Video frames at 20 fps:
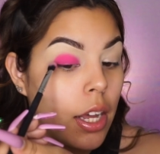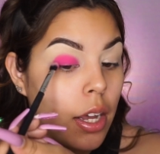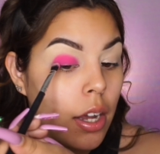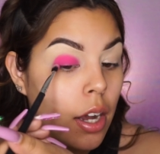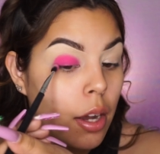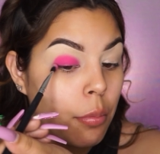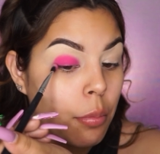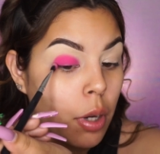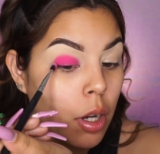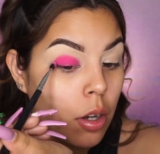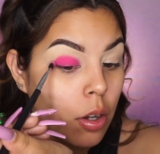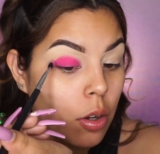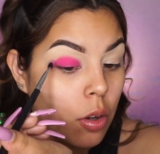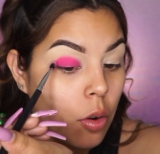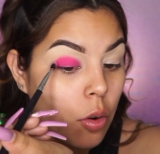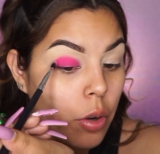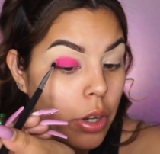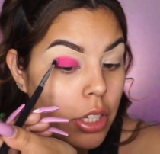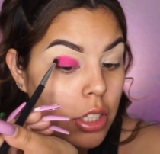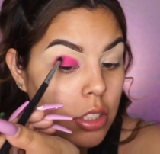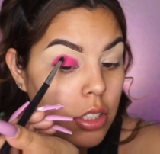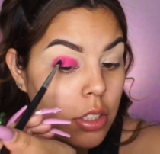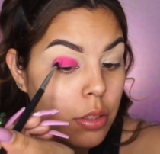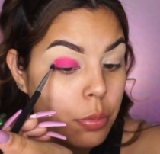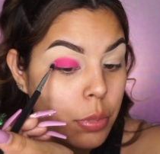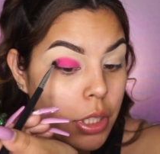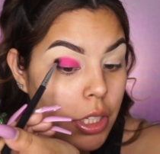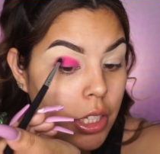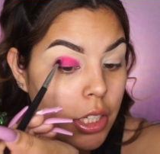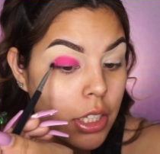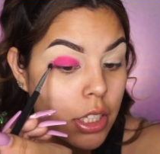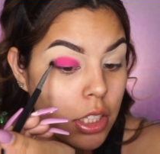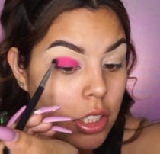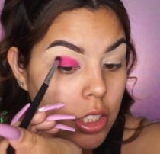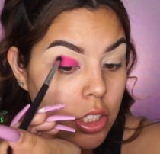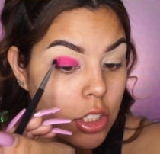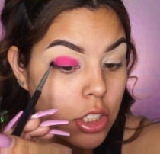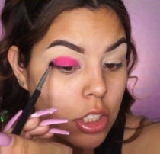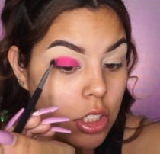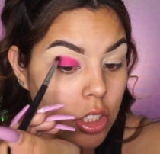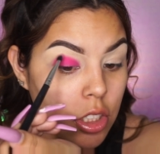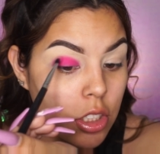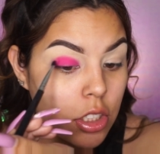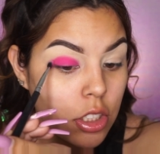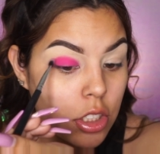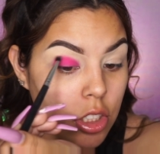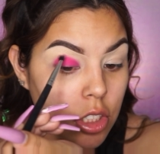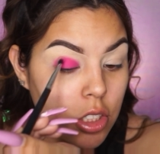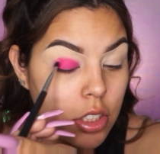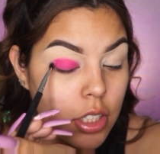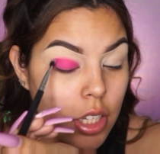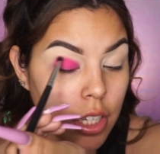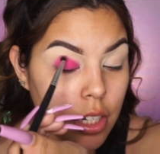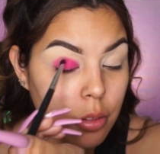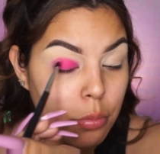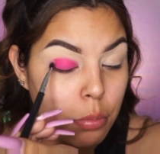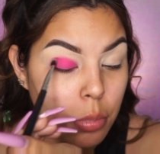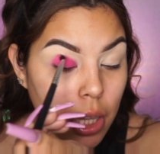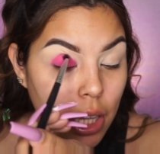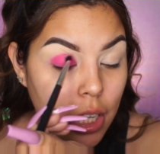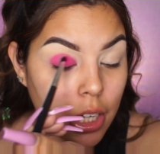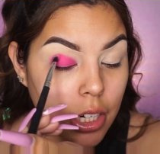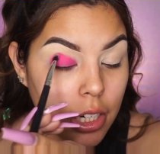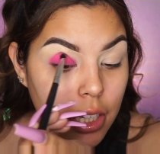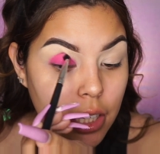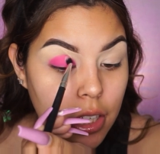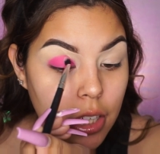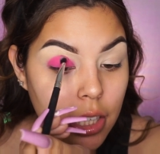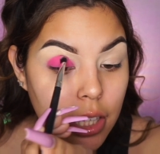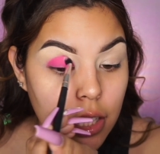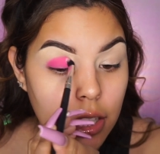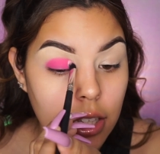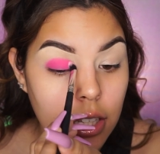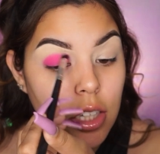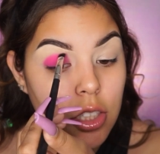I'm going to be just kind of blending it,